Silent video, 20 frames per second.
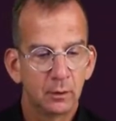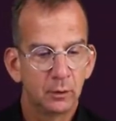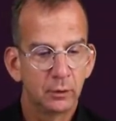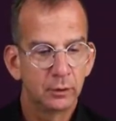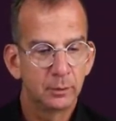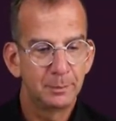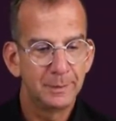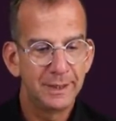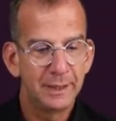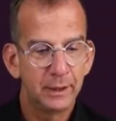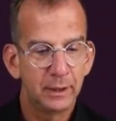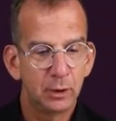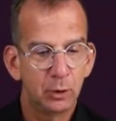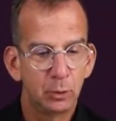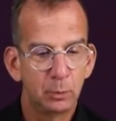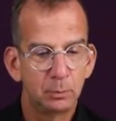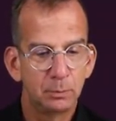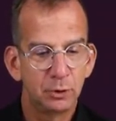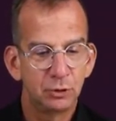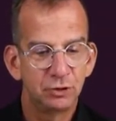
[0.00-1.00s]
on the
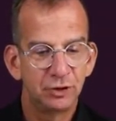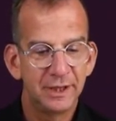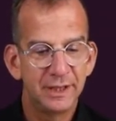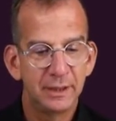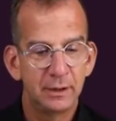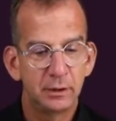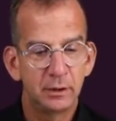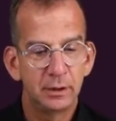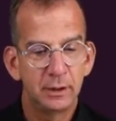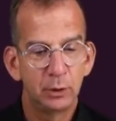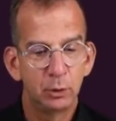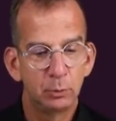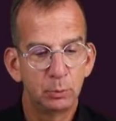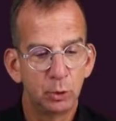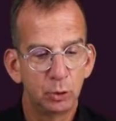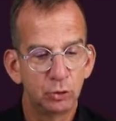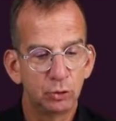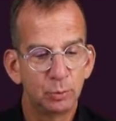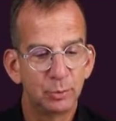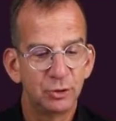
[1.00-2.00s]
Minikube machine, the
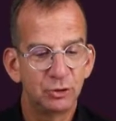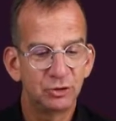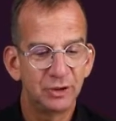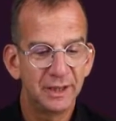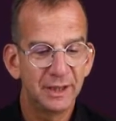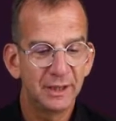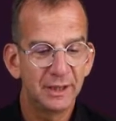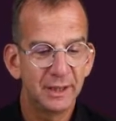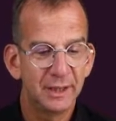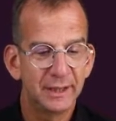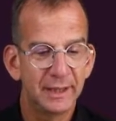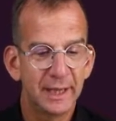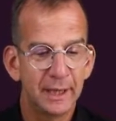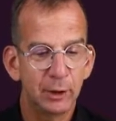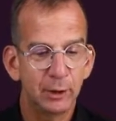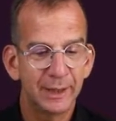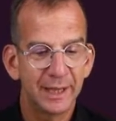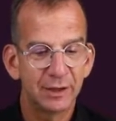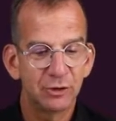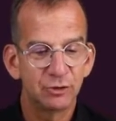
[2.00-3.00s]
Ubuntu machine, and there
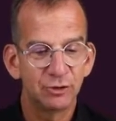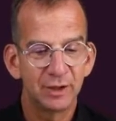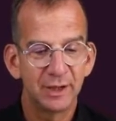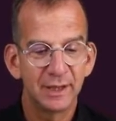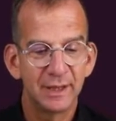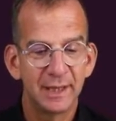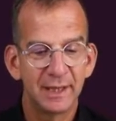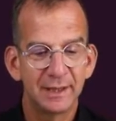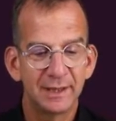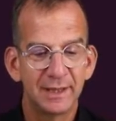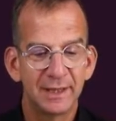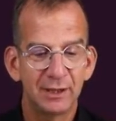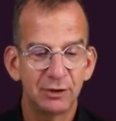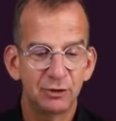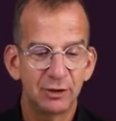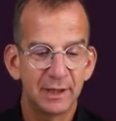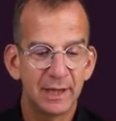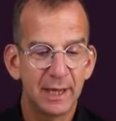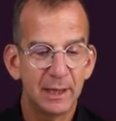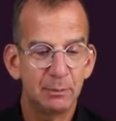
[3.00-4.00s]
you can see that
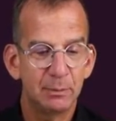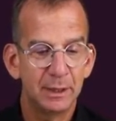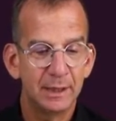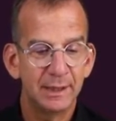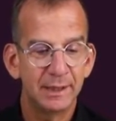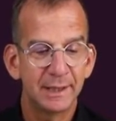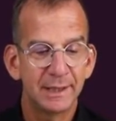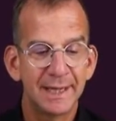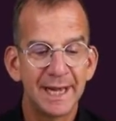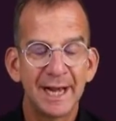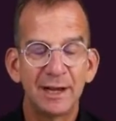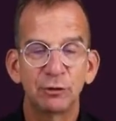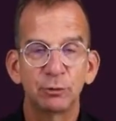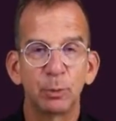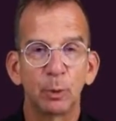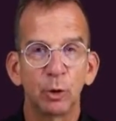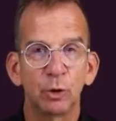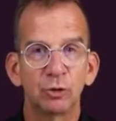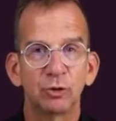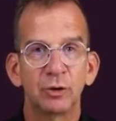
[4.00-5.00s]
it's enabling the
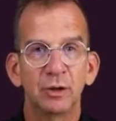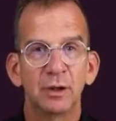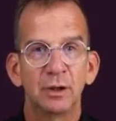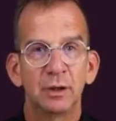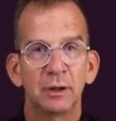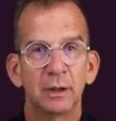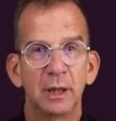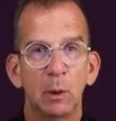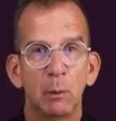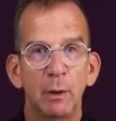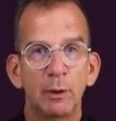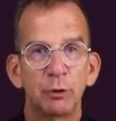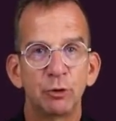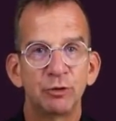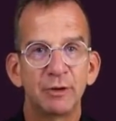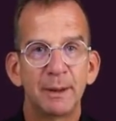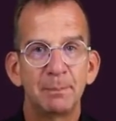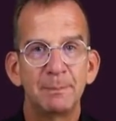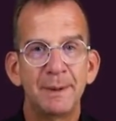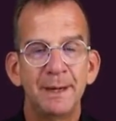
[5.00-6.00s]
dashboard. Now what
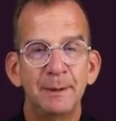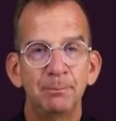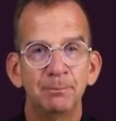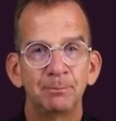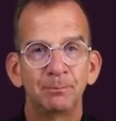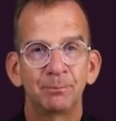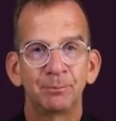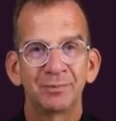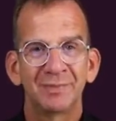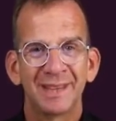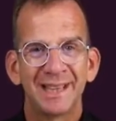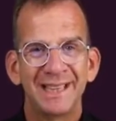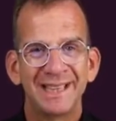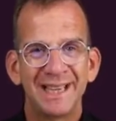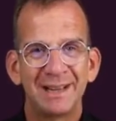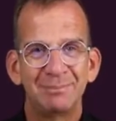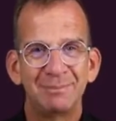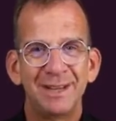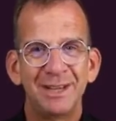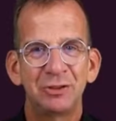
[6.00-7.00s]
does that mean?
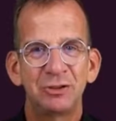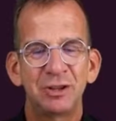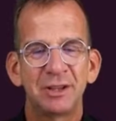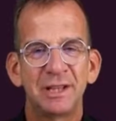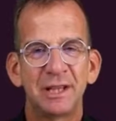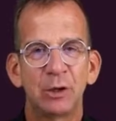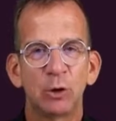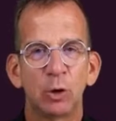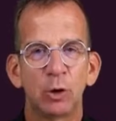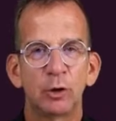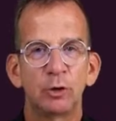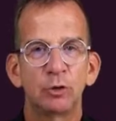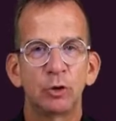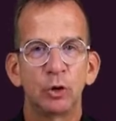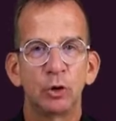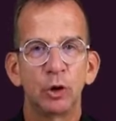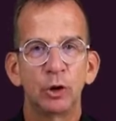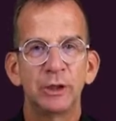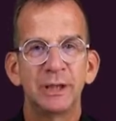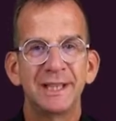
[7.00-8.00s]
That means that in order to
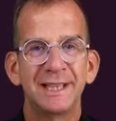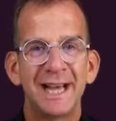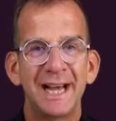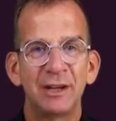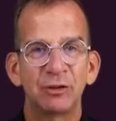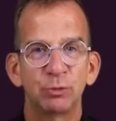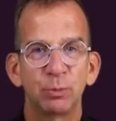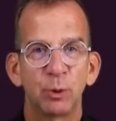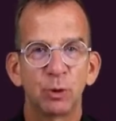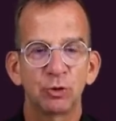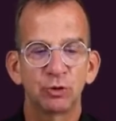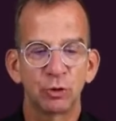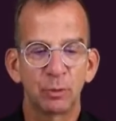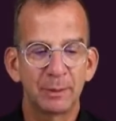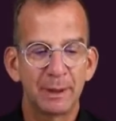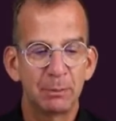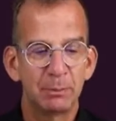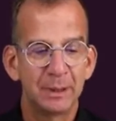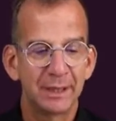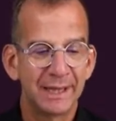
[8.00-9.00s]
run the dashboard,
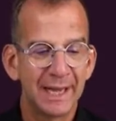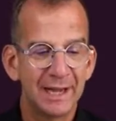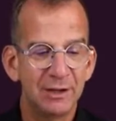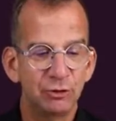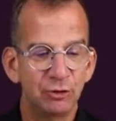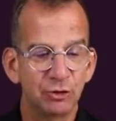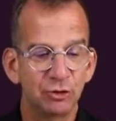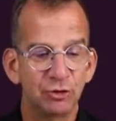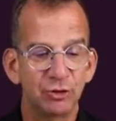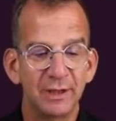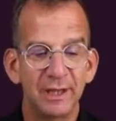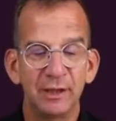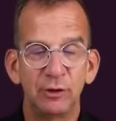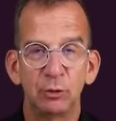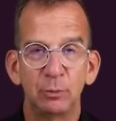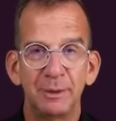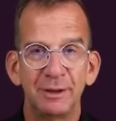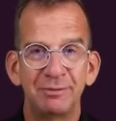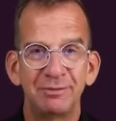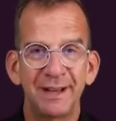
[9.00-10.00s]
some applications need
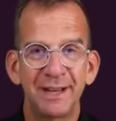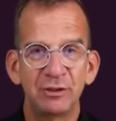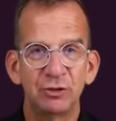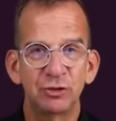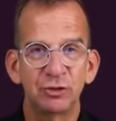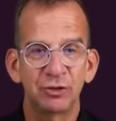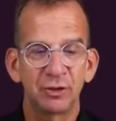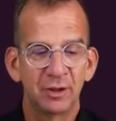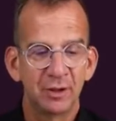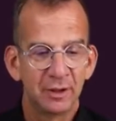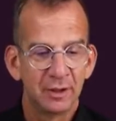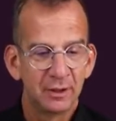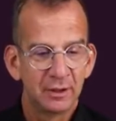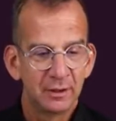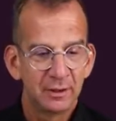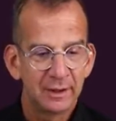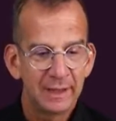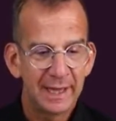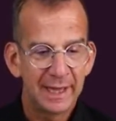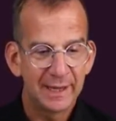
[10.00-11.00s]
to be fetched
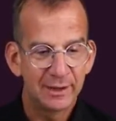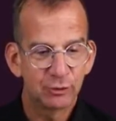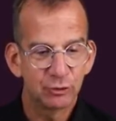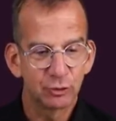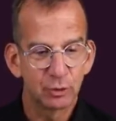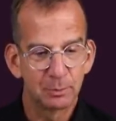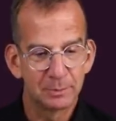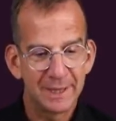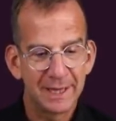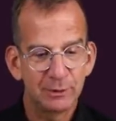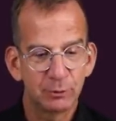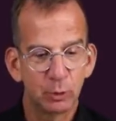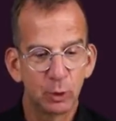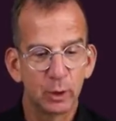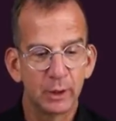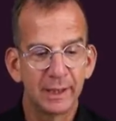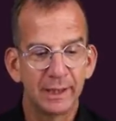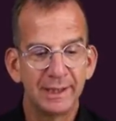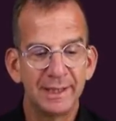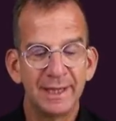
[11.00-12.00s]
and some
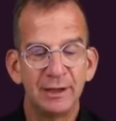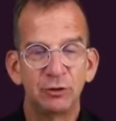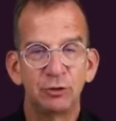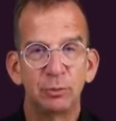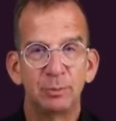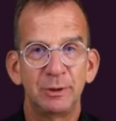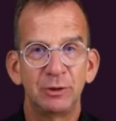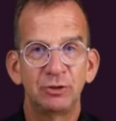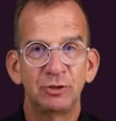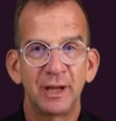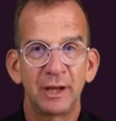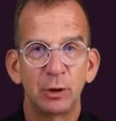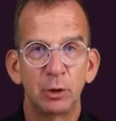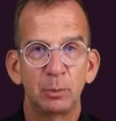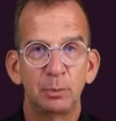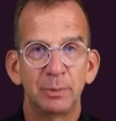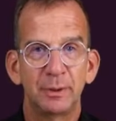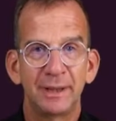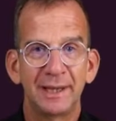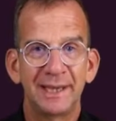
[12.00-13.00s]
networking needs to be set
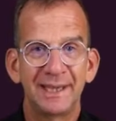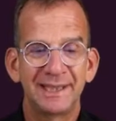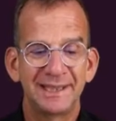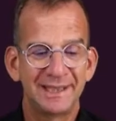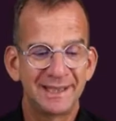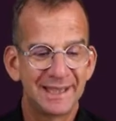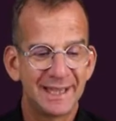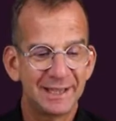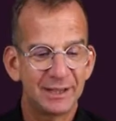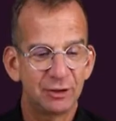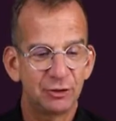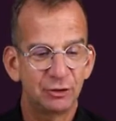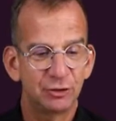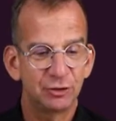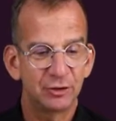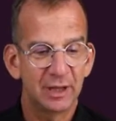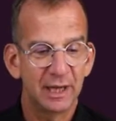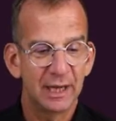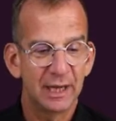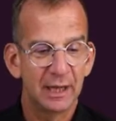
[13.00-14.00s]
up, and that
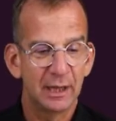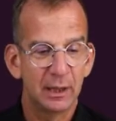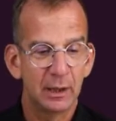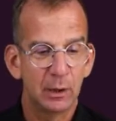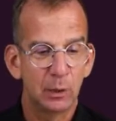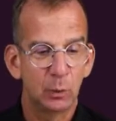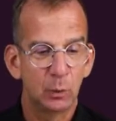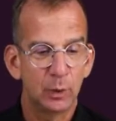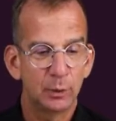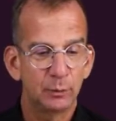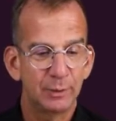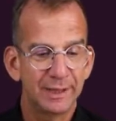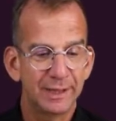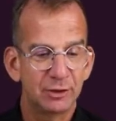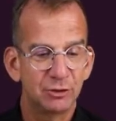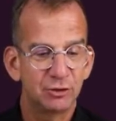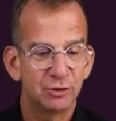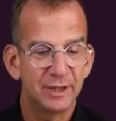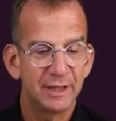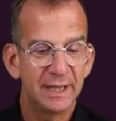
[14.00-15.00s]
is what we
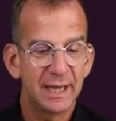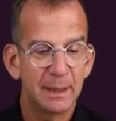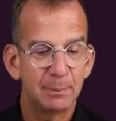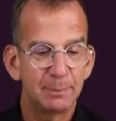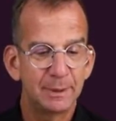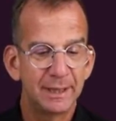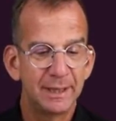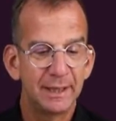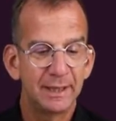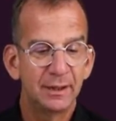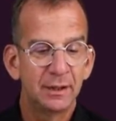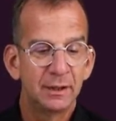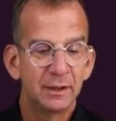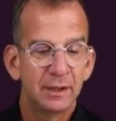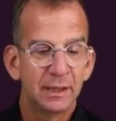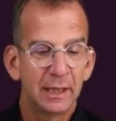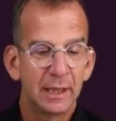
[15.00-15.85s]
can see happening